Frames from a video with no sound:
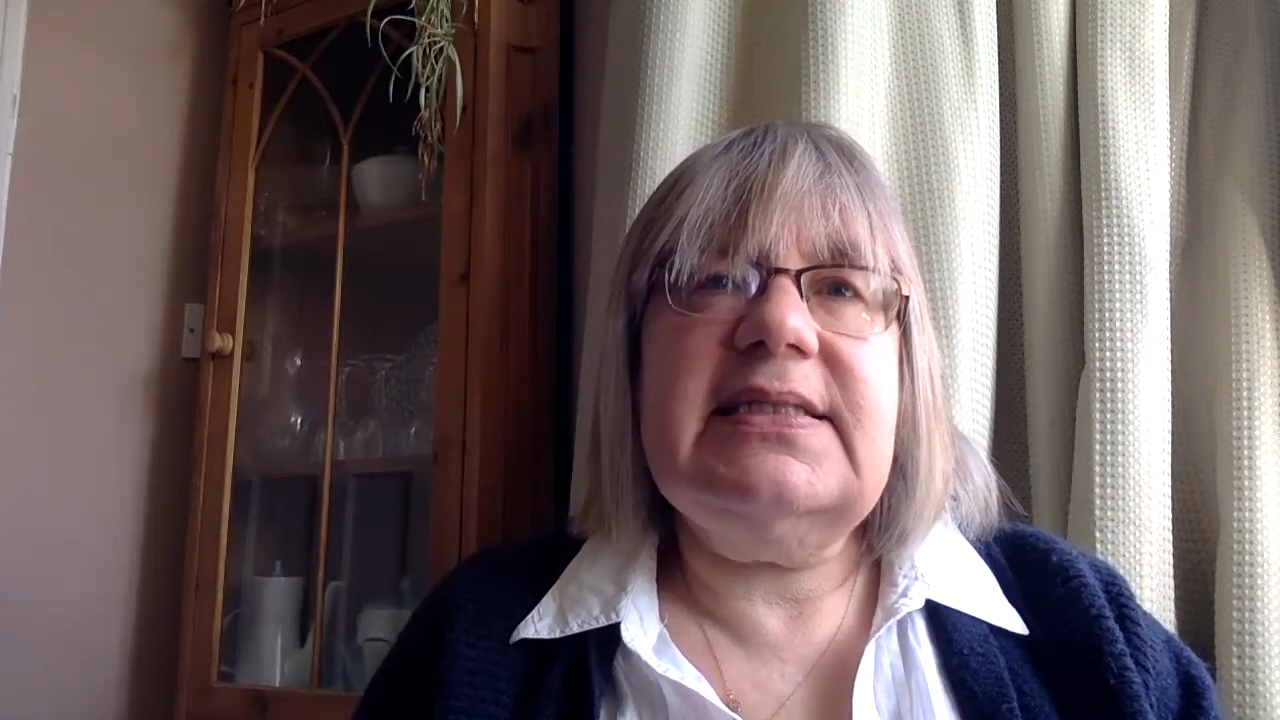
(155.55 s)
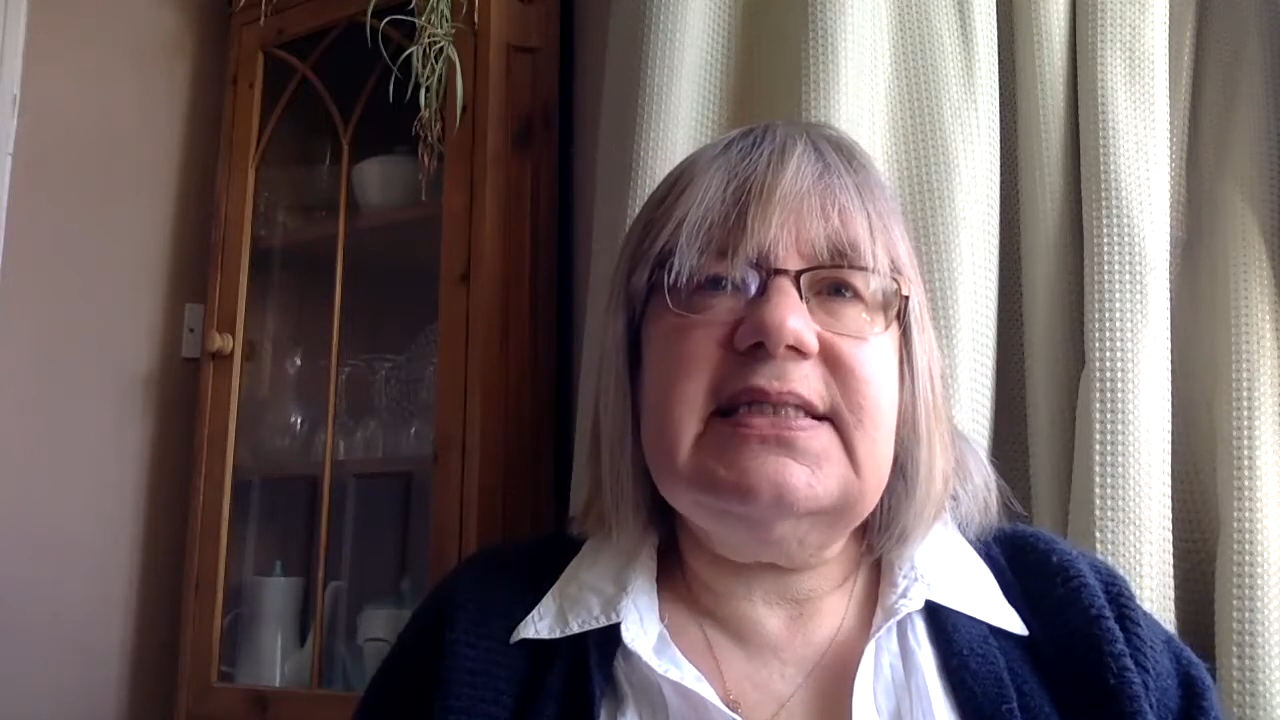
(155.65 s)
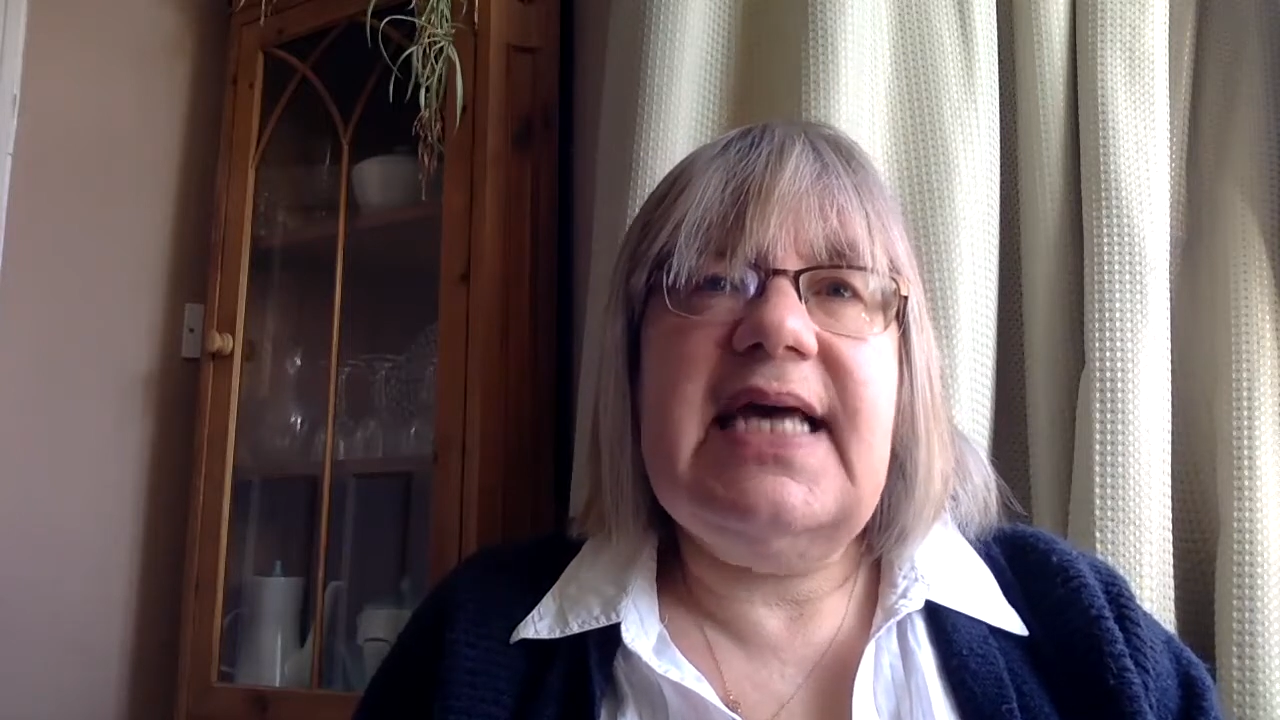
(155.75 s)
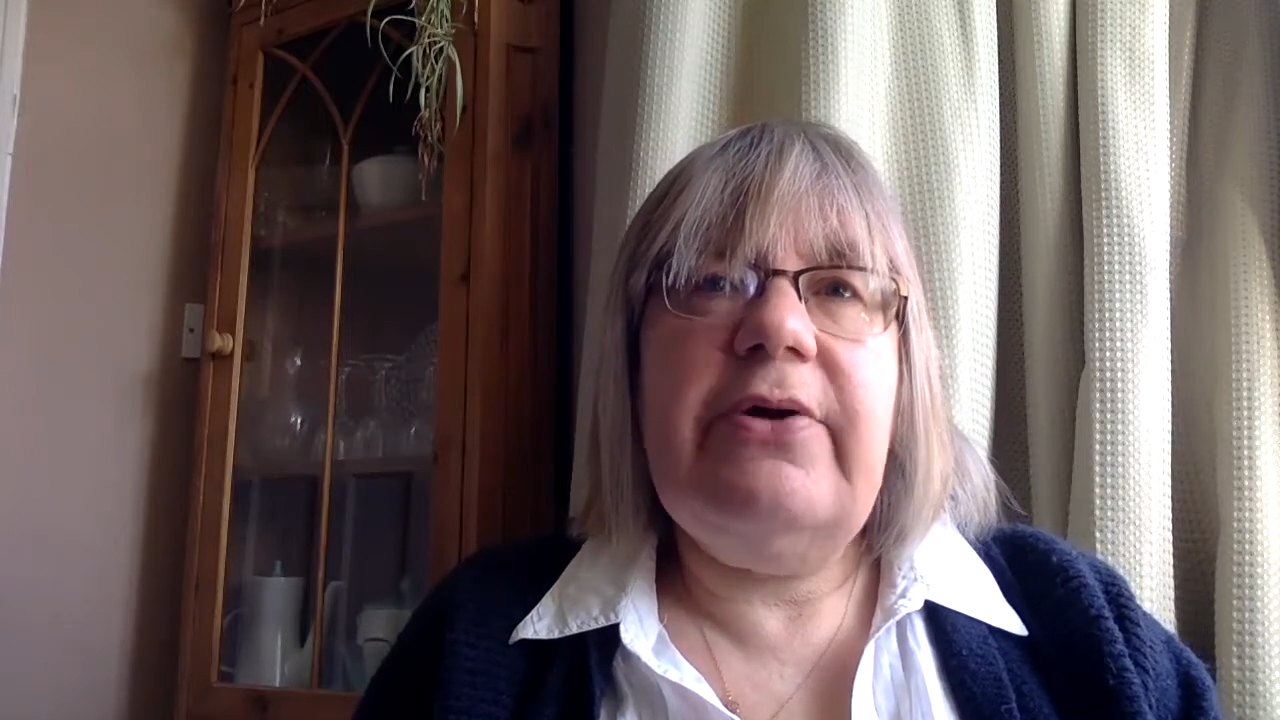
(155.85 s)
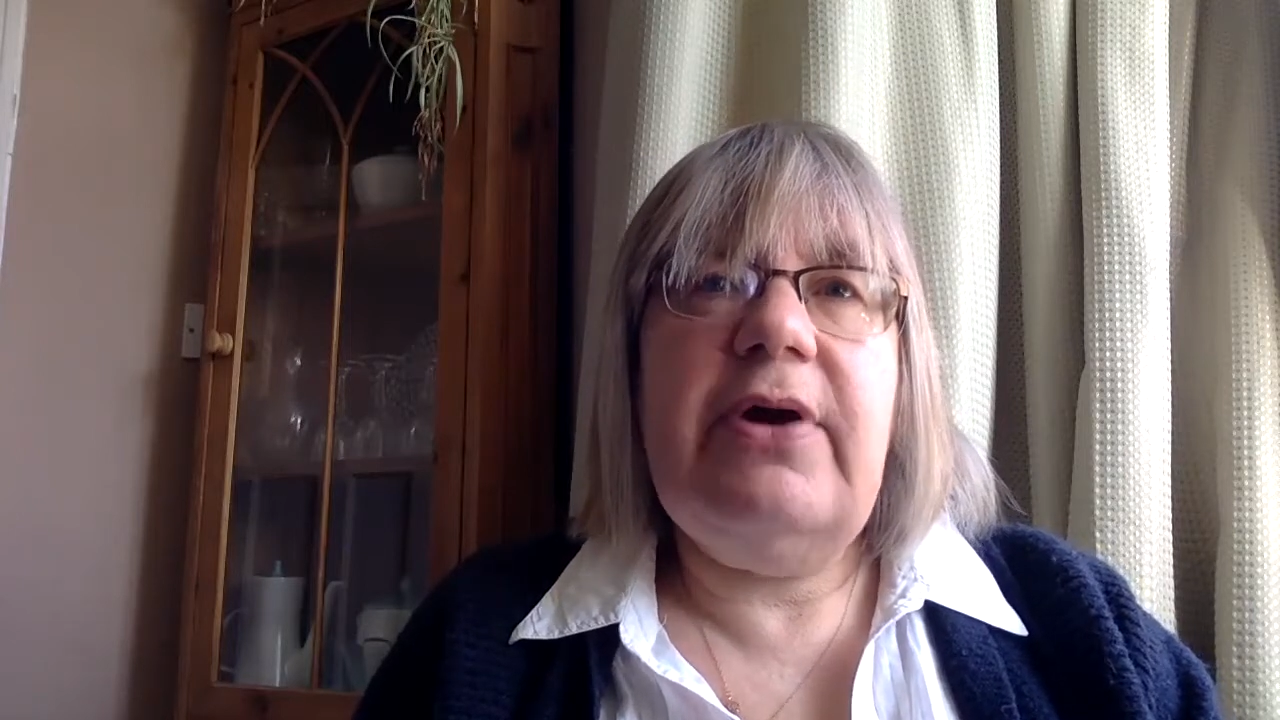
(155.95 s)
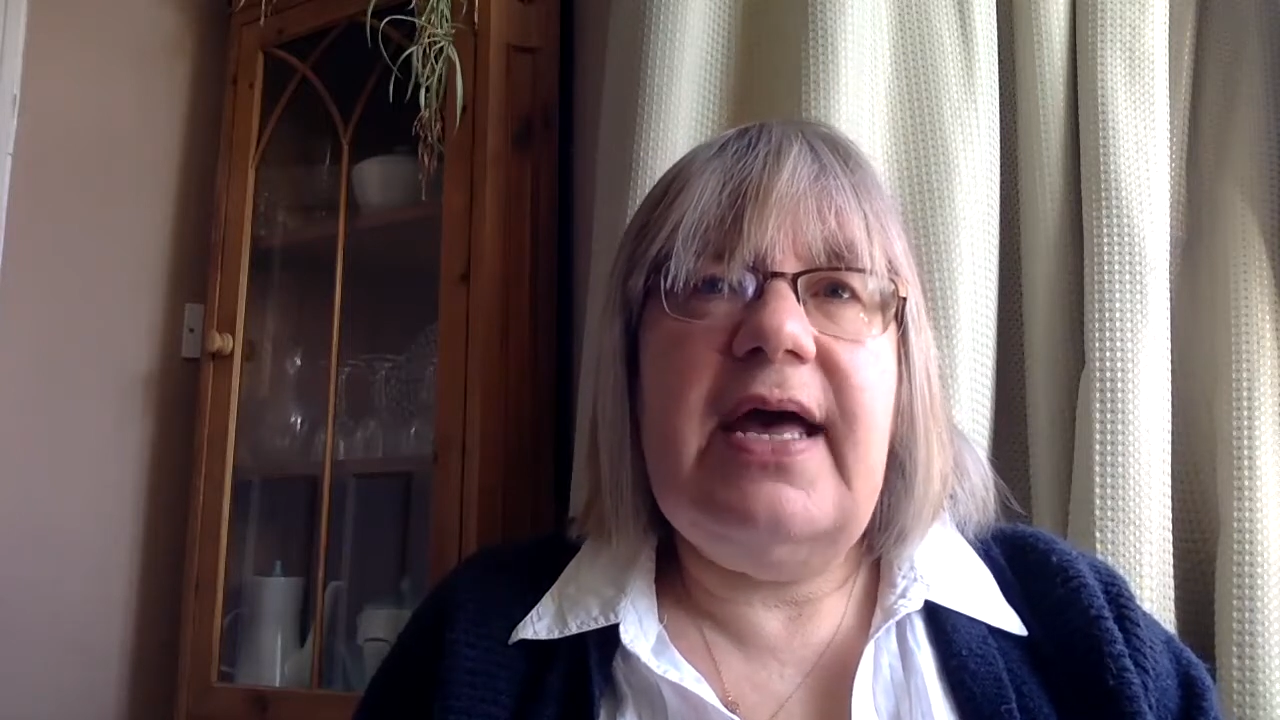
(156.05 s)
Sarah